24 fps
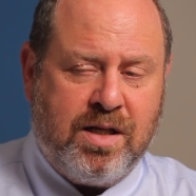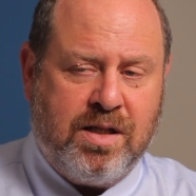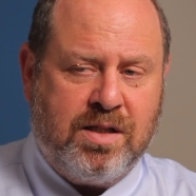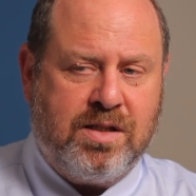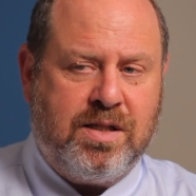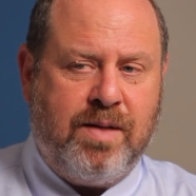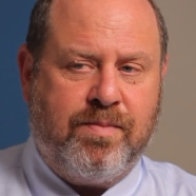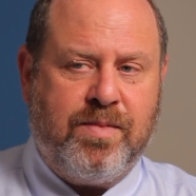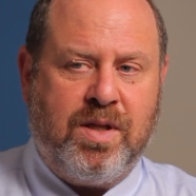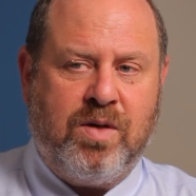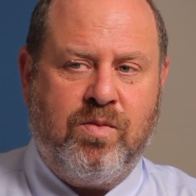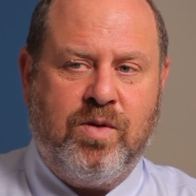is
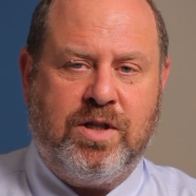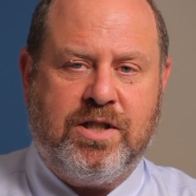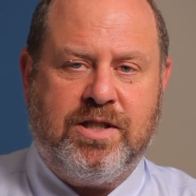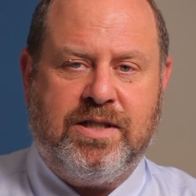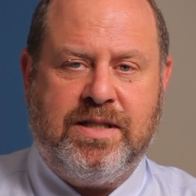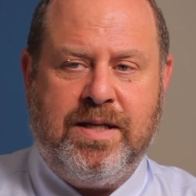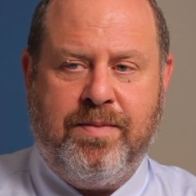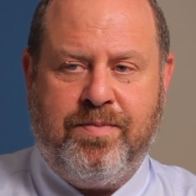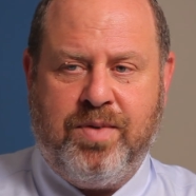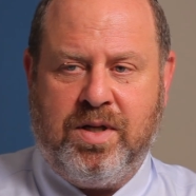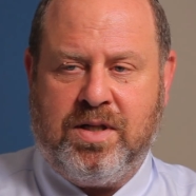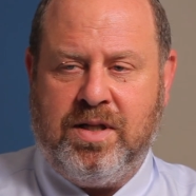something which
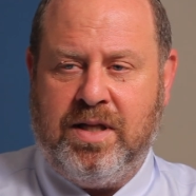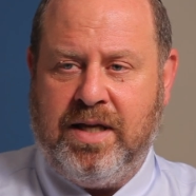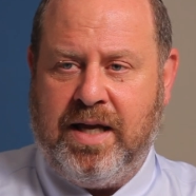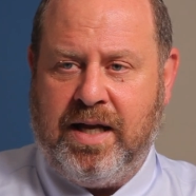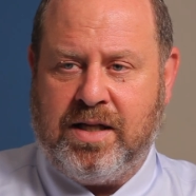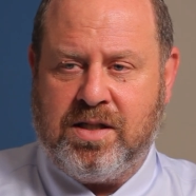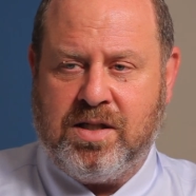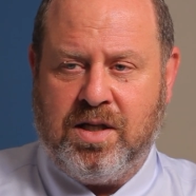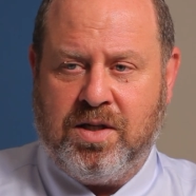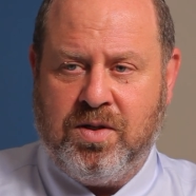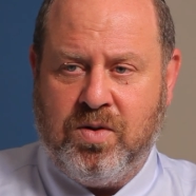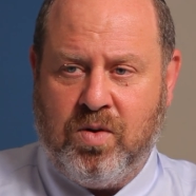typically
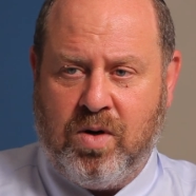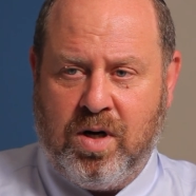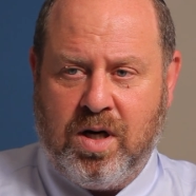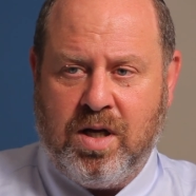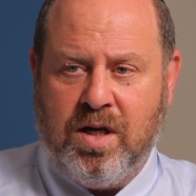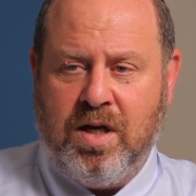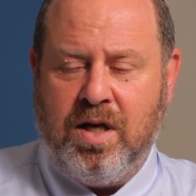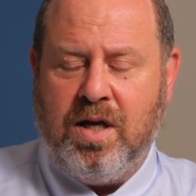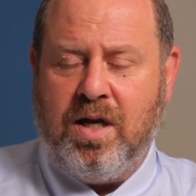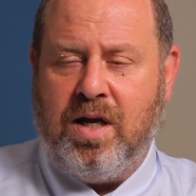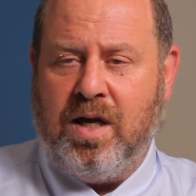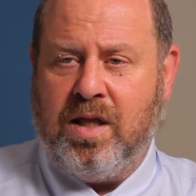gets ignored.
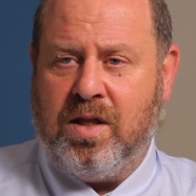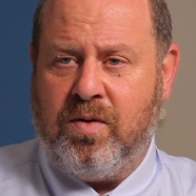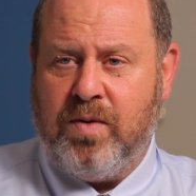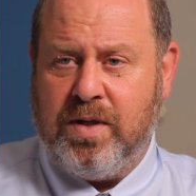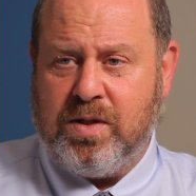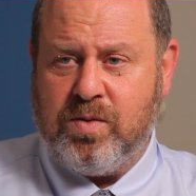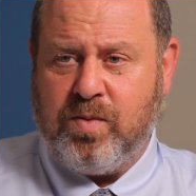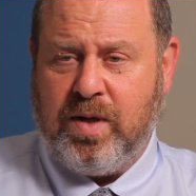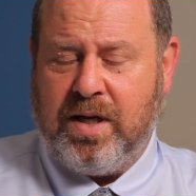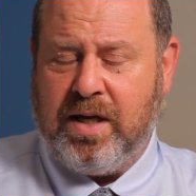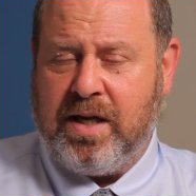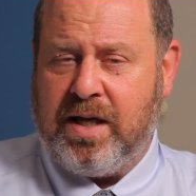And the
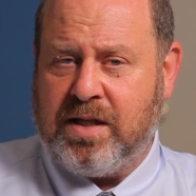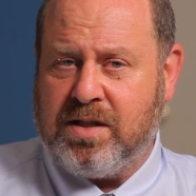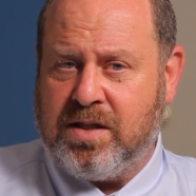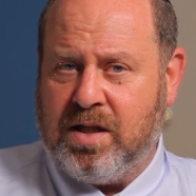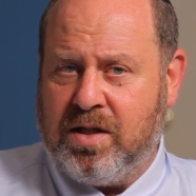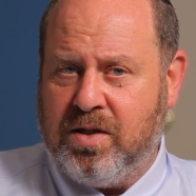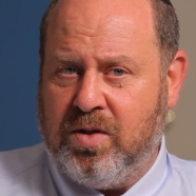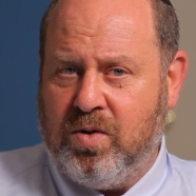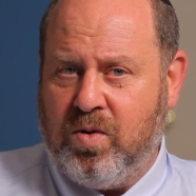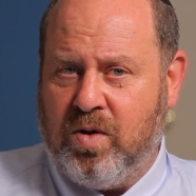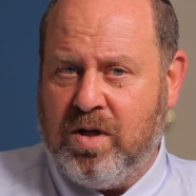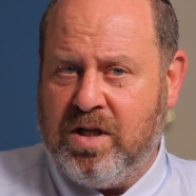reason why it gets
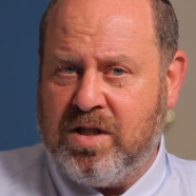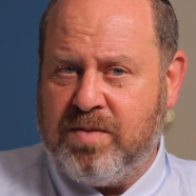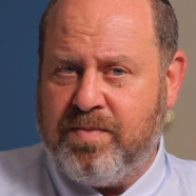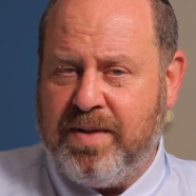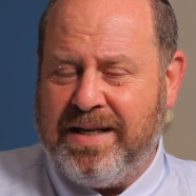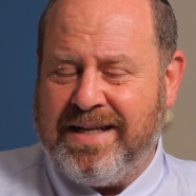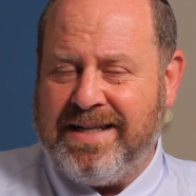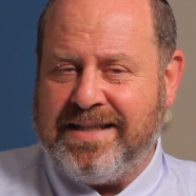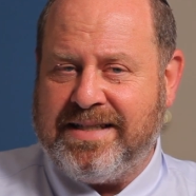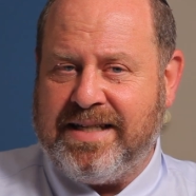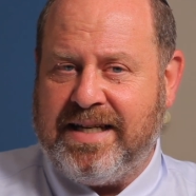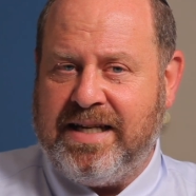ignored is
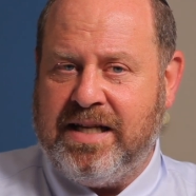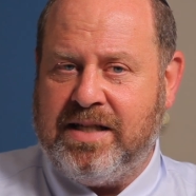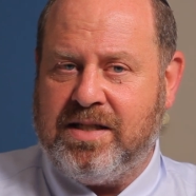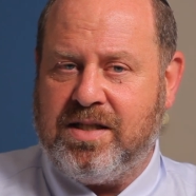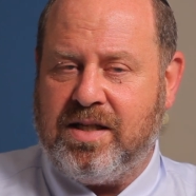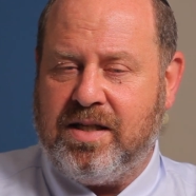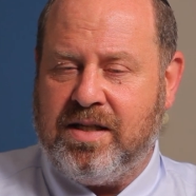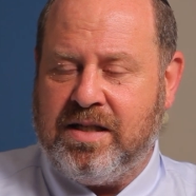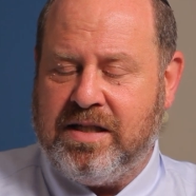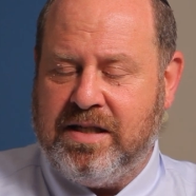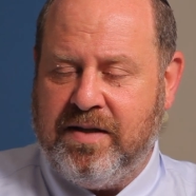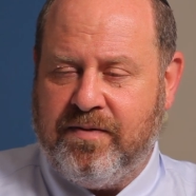because
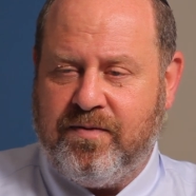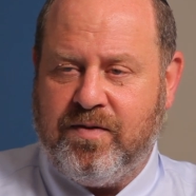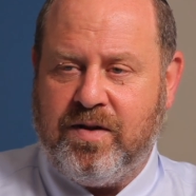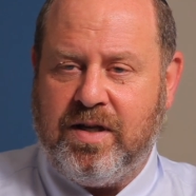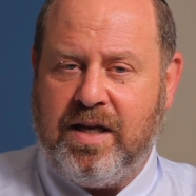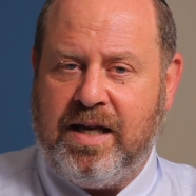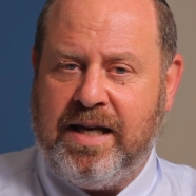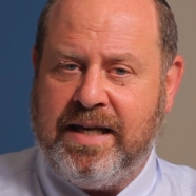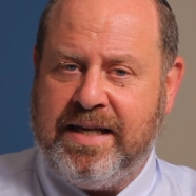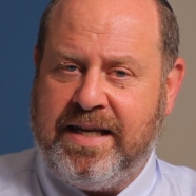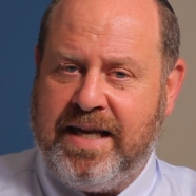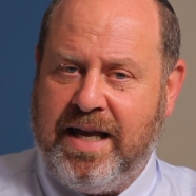it's,
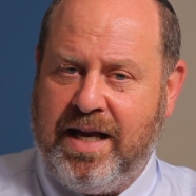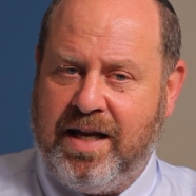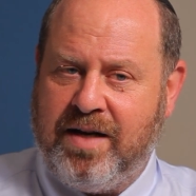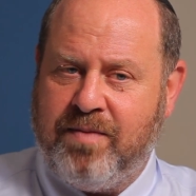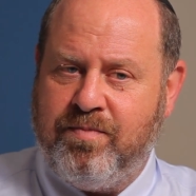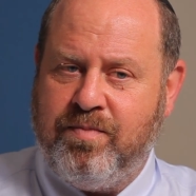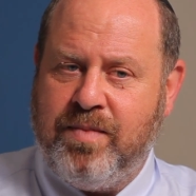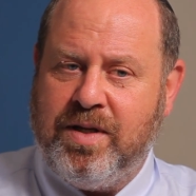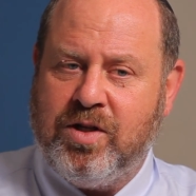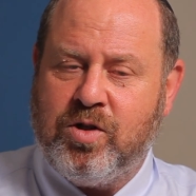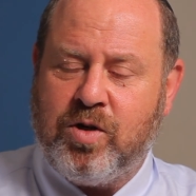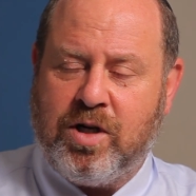
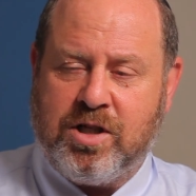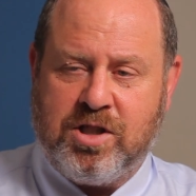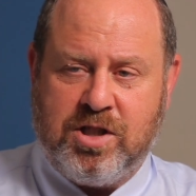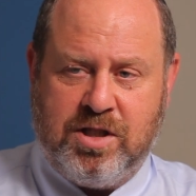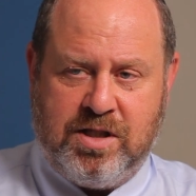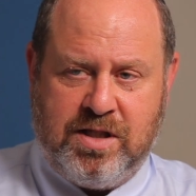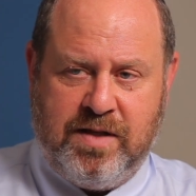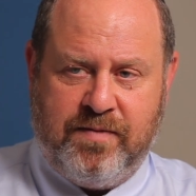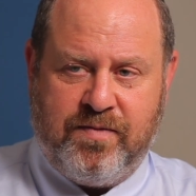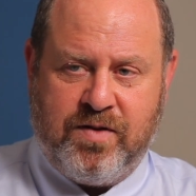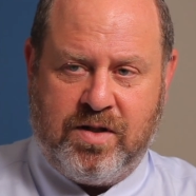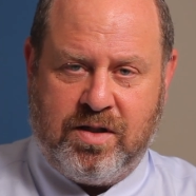again, Midrash
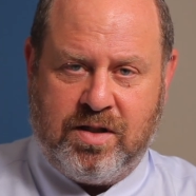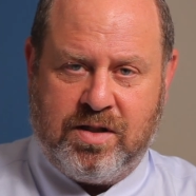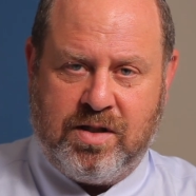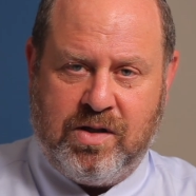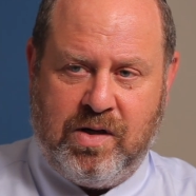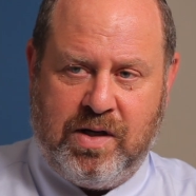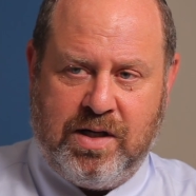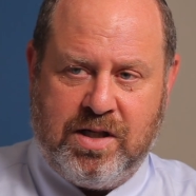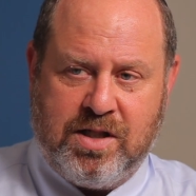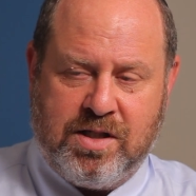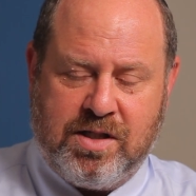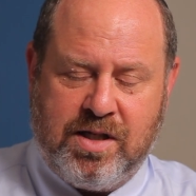is difficult to
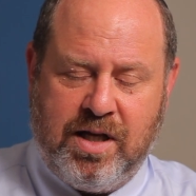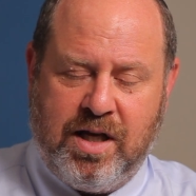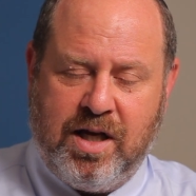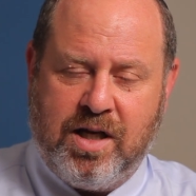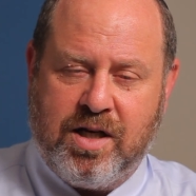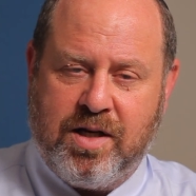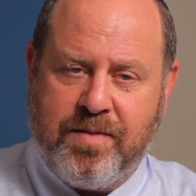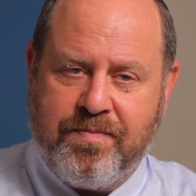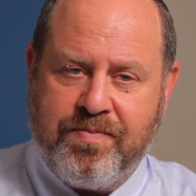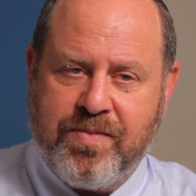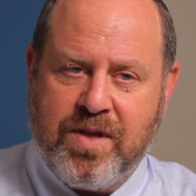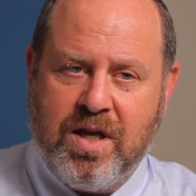understand.
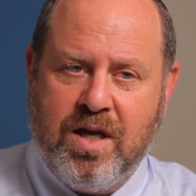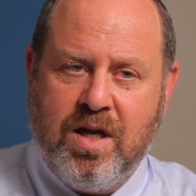Mm.